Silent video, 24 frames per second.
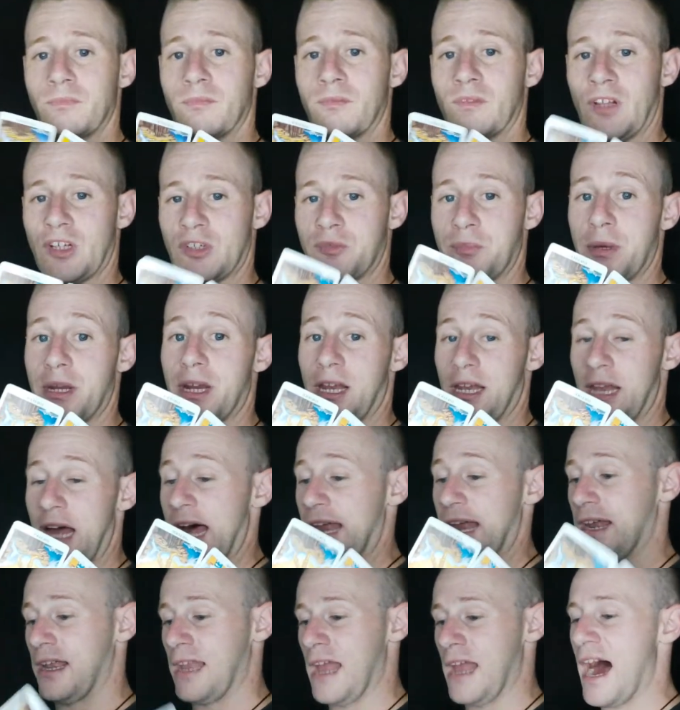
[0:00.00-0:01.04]
There's been a
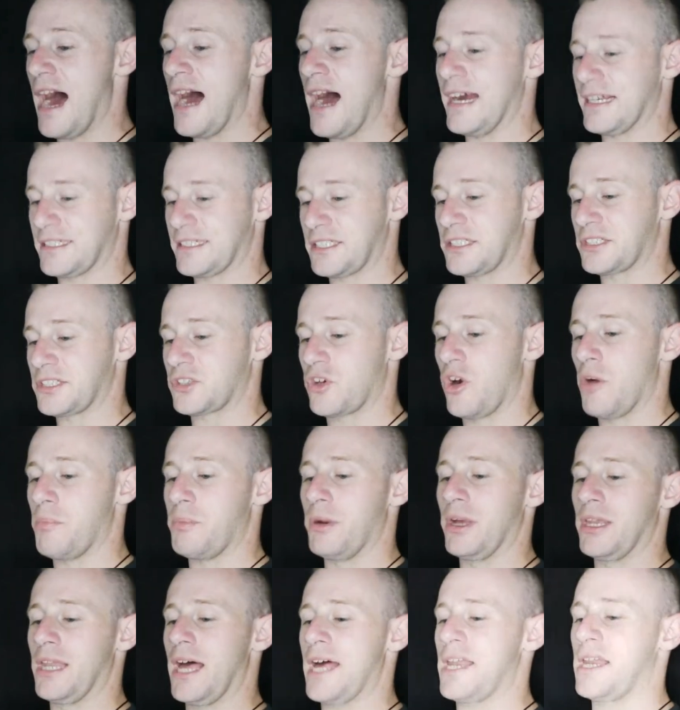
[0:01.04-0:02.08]
lot of lies here,
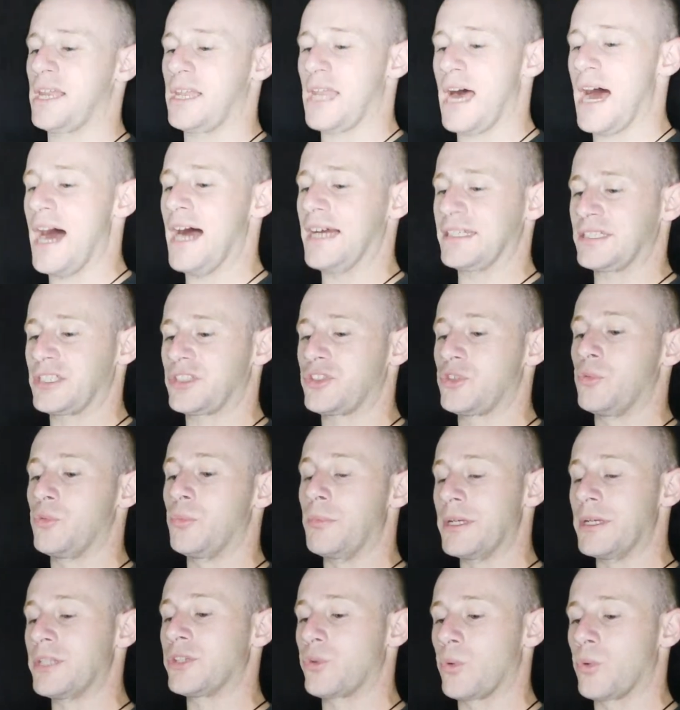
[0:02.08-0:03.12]
Scorpio. A lot of lies that you've
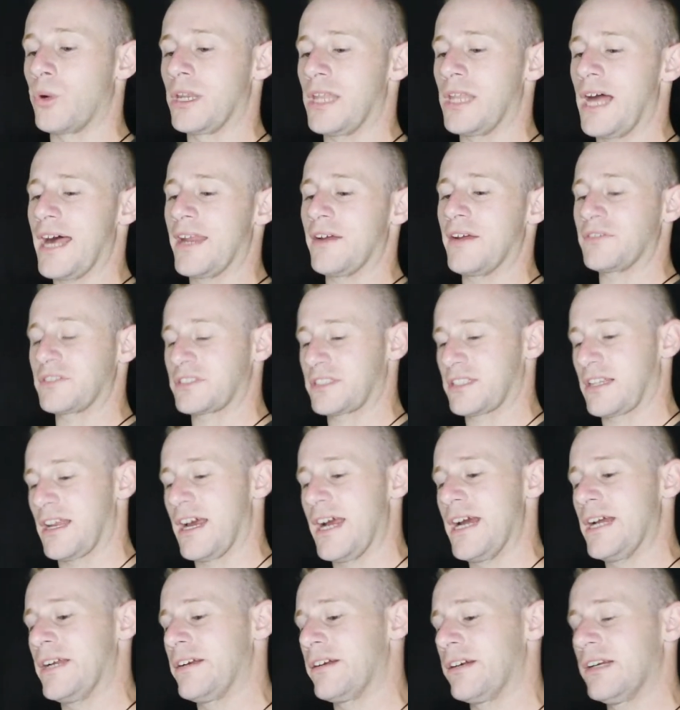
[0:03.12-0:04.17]
been through. A lot of
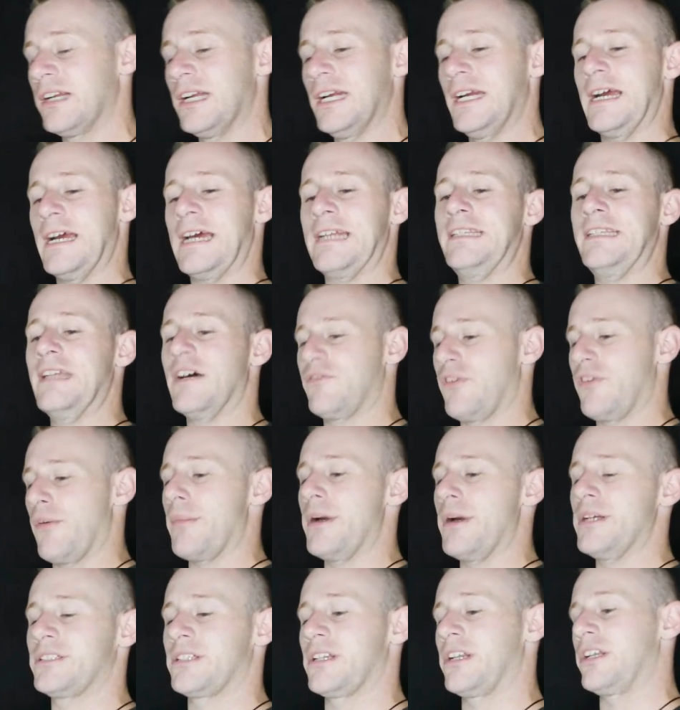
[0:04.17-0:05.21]
slander and
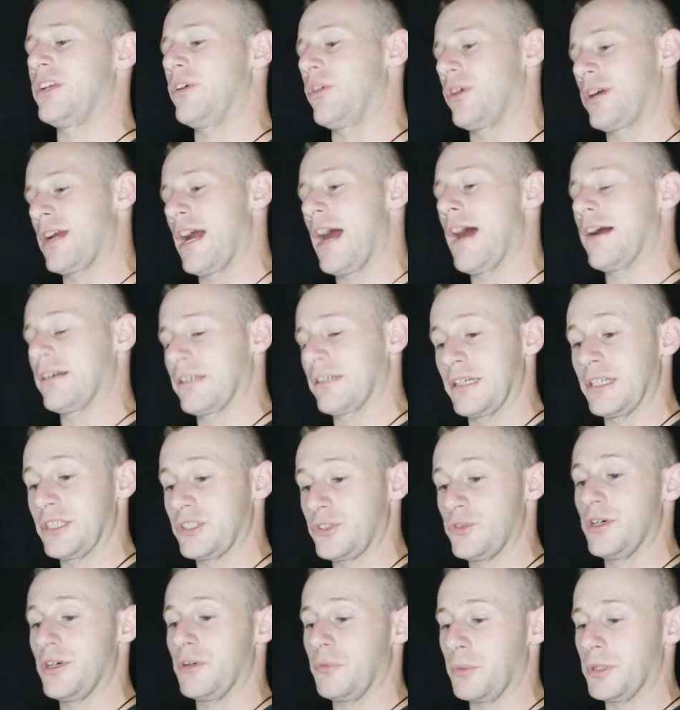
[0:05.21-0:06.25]
defamation of your character that
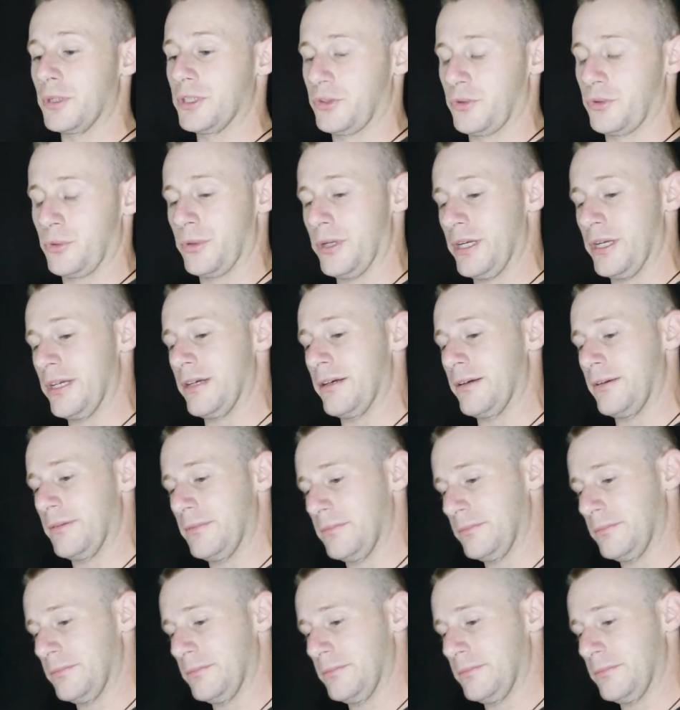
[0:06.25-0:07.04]
you have went through here.